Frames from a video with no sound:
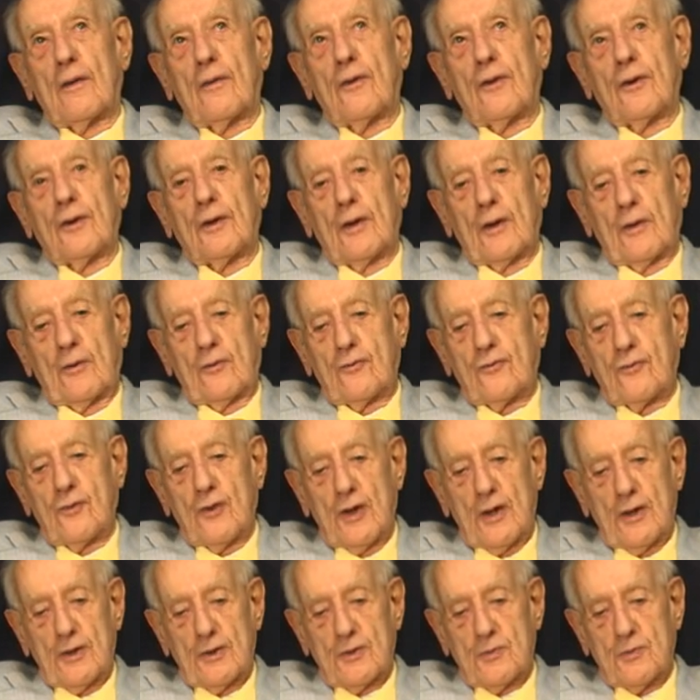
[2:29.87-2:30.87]
The
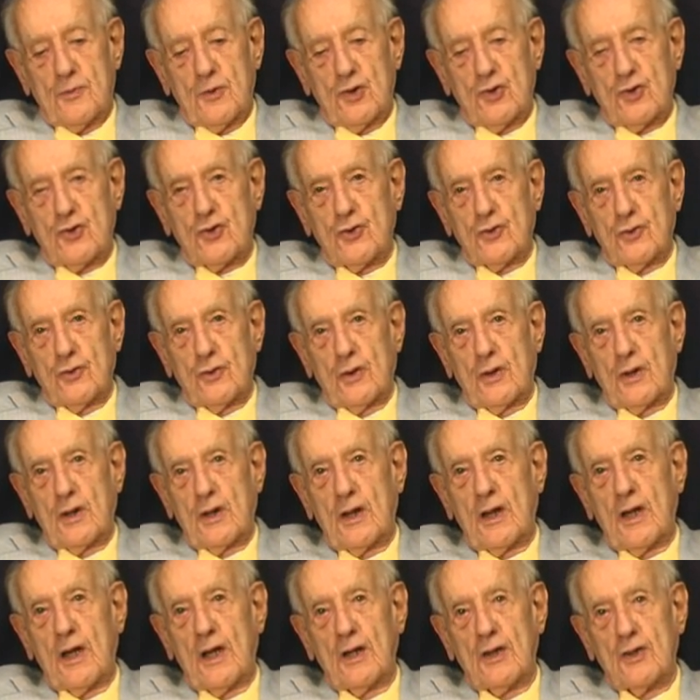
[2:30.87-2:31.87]
transmission
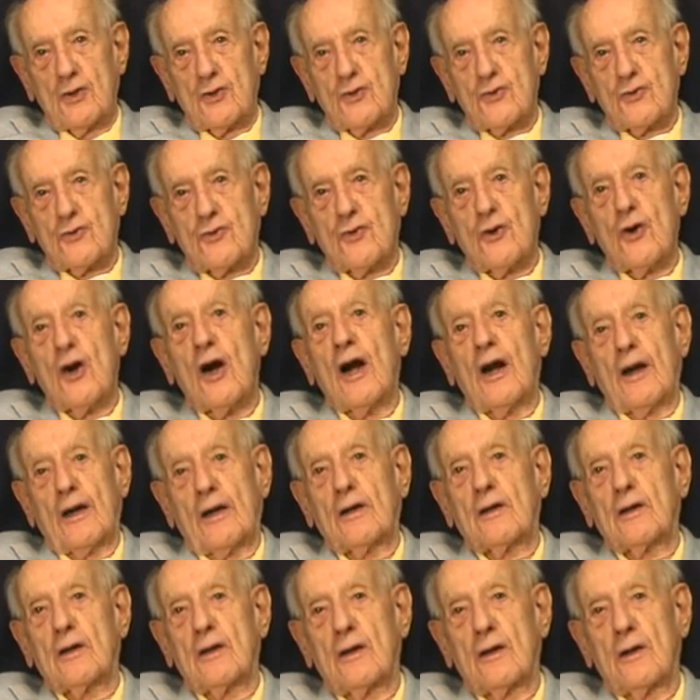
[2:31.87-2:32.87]
case
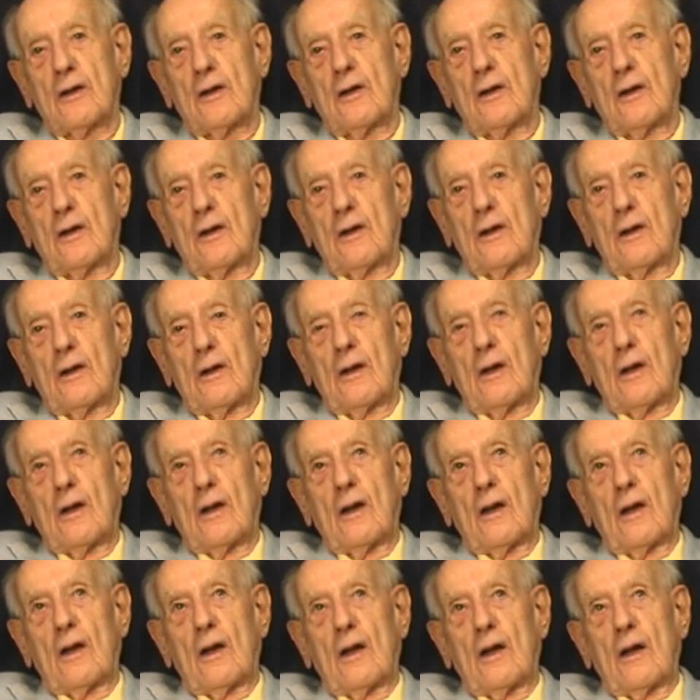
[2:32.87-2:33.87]
cranked,
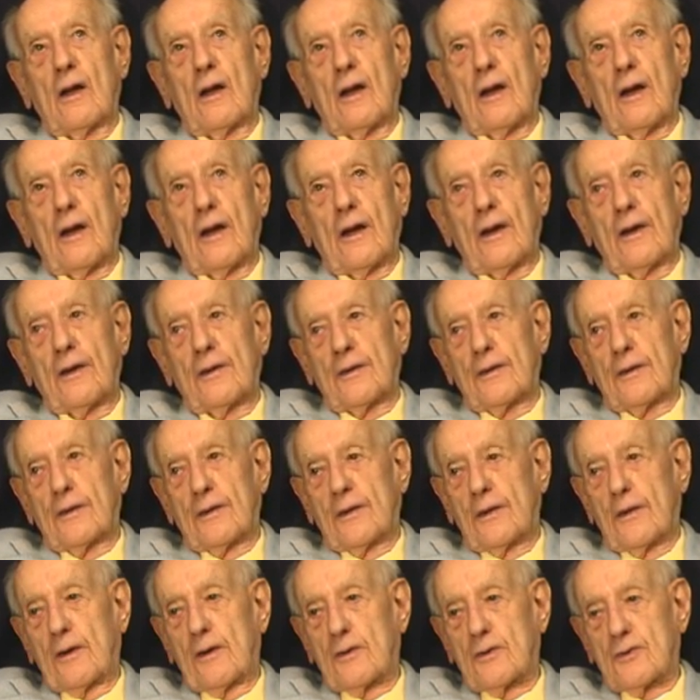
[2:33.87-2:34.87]

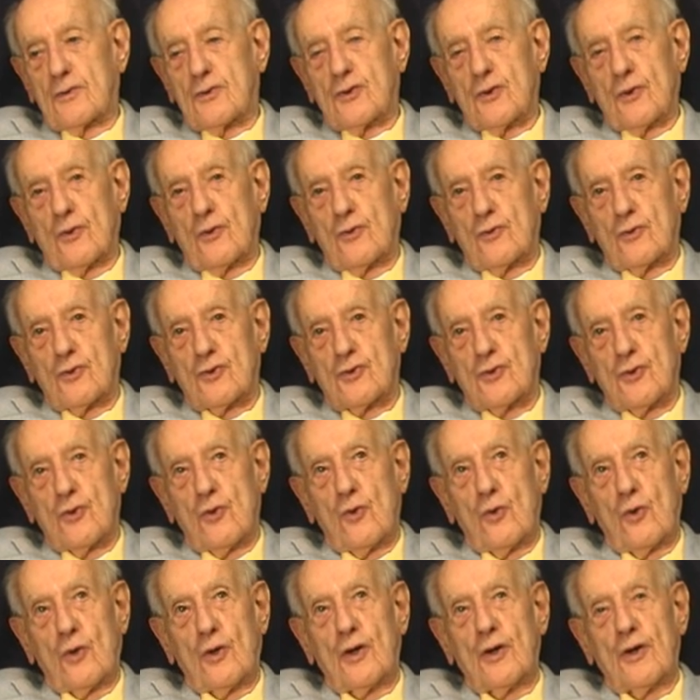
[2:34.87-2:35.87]
and so there was
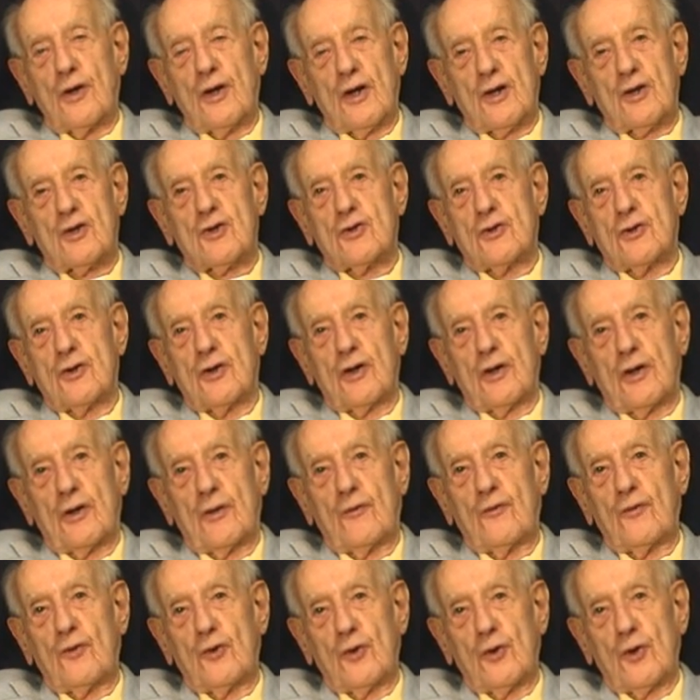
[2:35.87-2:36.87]
no connection any
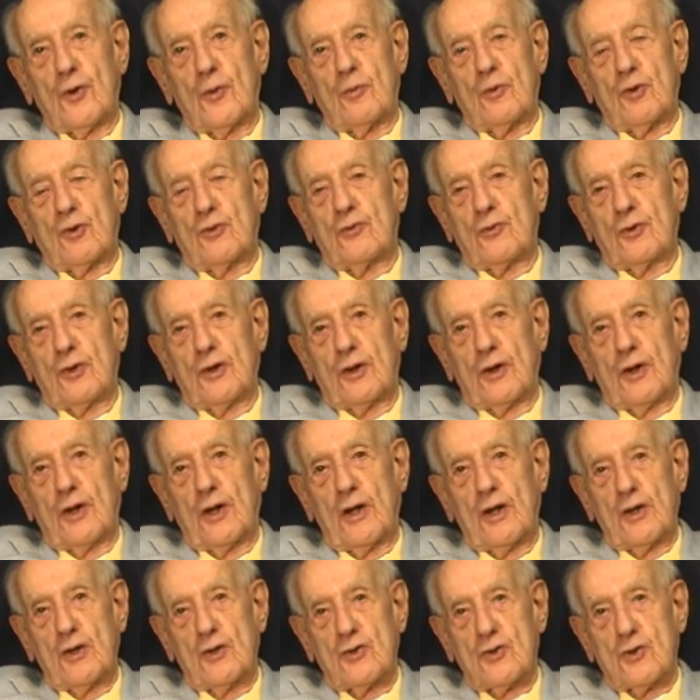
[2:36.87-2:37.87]
further between the
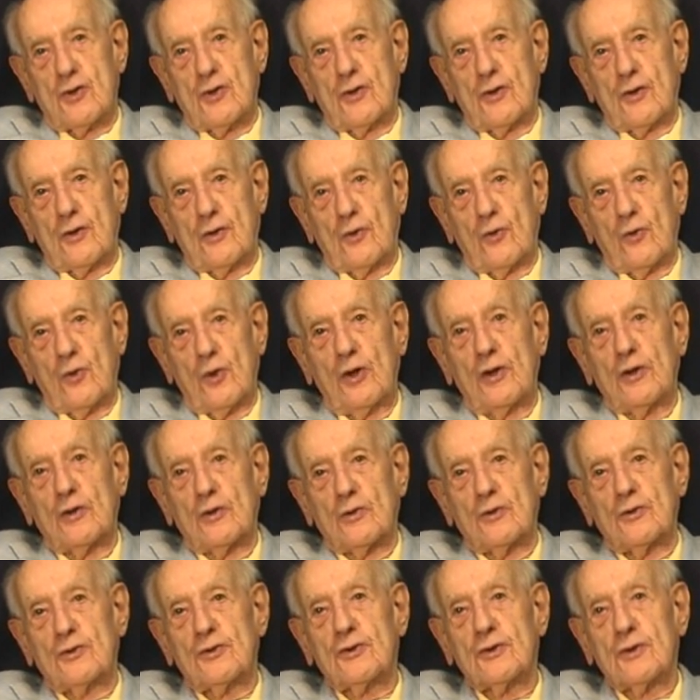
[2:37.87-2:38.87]
engine and the
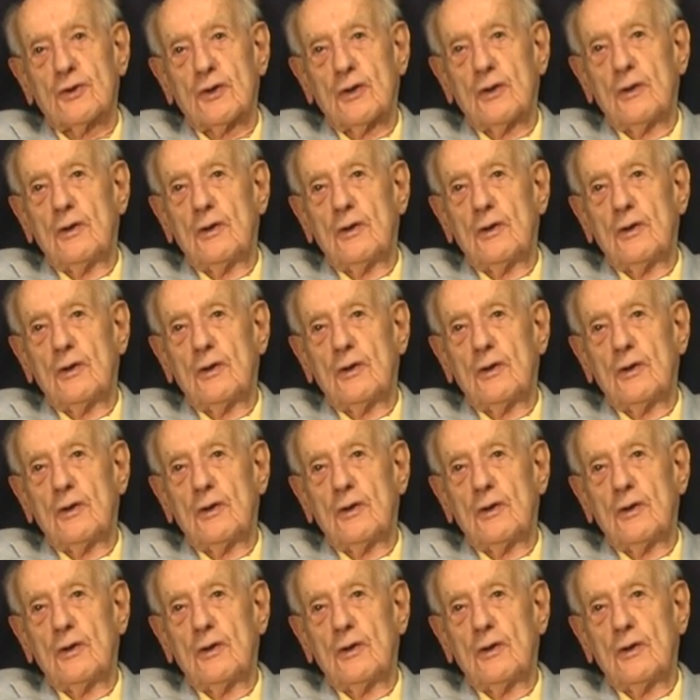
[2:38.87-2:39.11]
wheels.